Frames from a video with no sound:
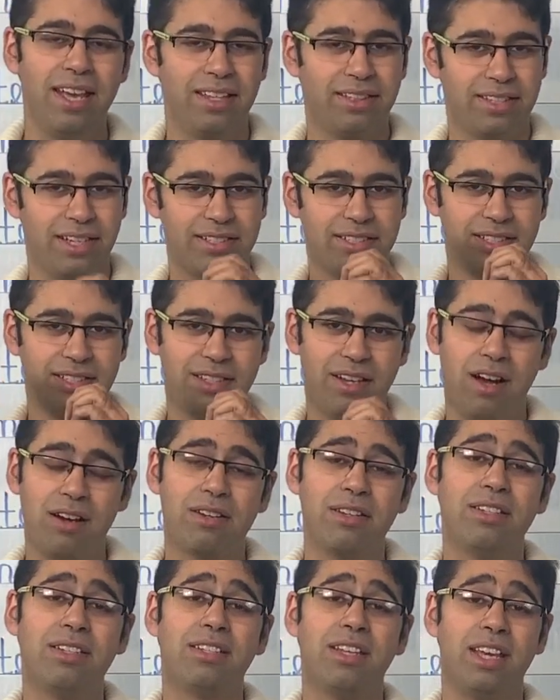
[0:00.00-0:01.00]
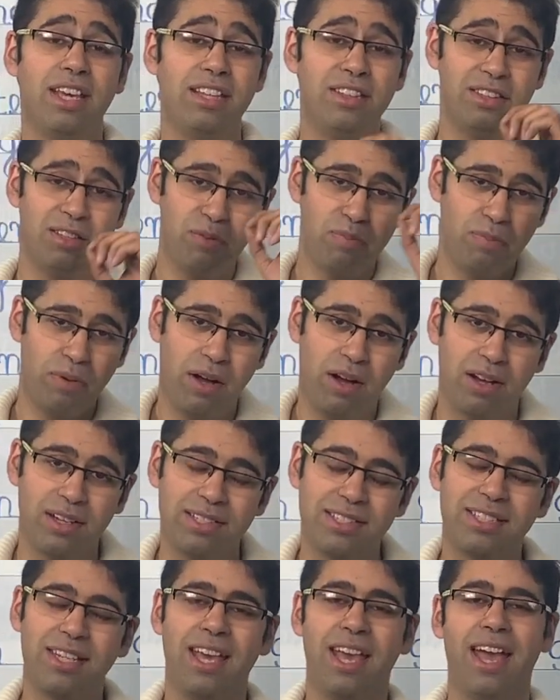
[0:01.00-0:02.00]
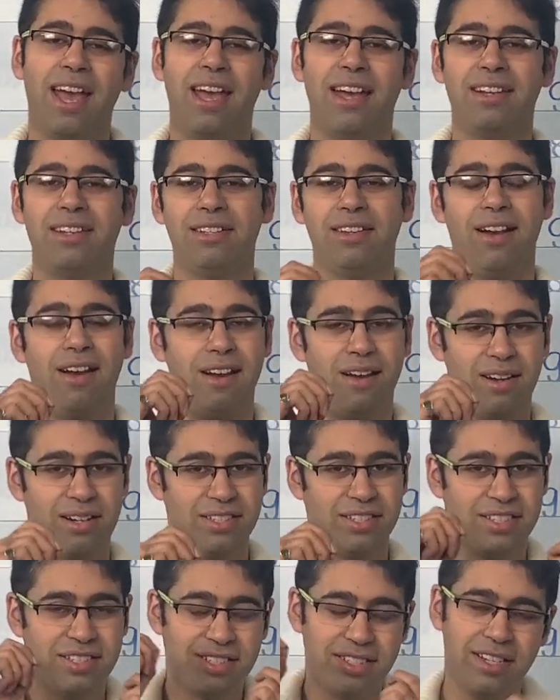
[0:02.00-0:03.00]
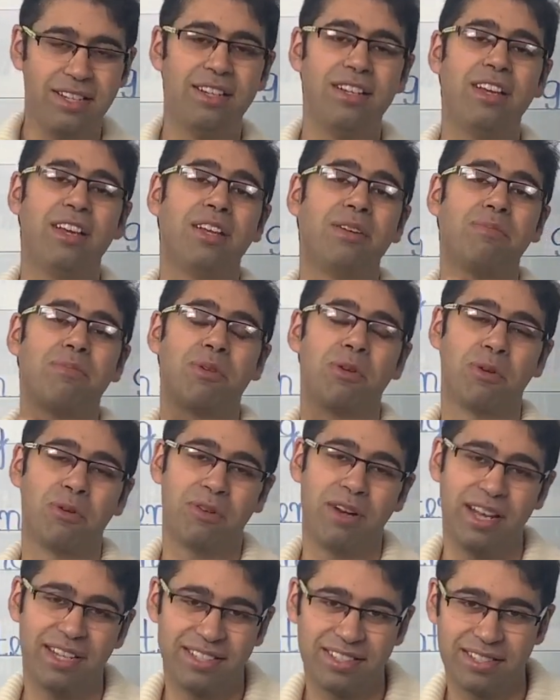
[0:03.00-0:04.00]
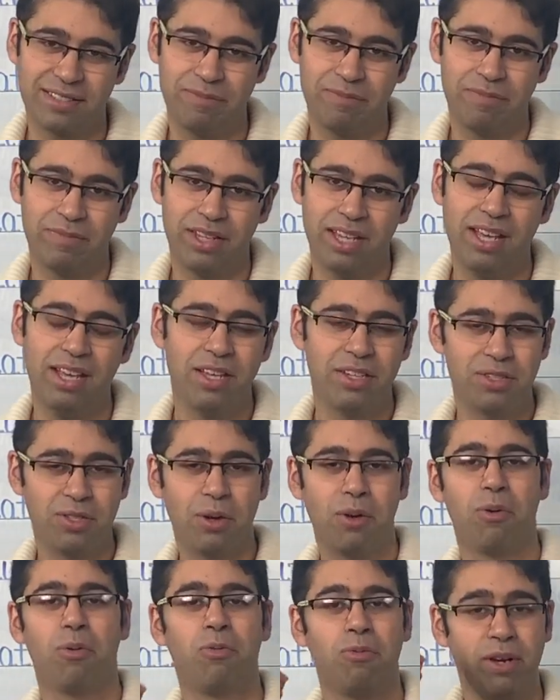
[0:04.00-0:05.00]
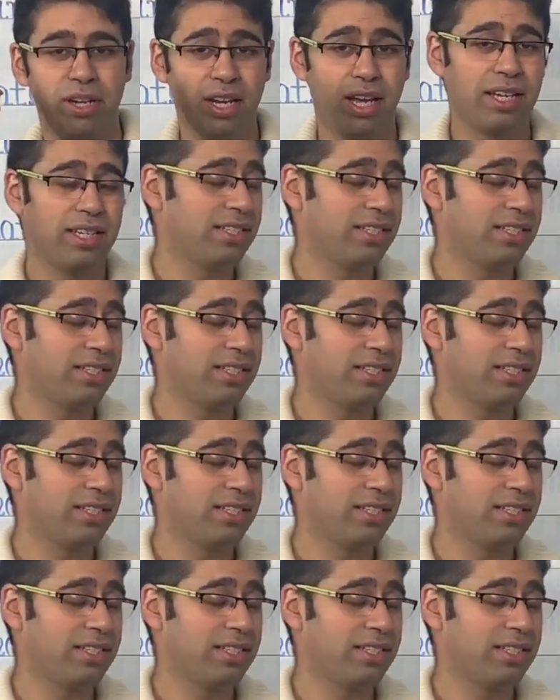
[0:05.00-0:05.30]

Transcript: that started in the past and are still in progress. So, when I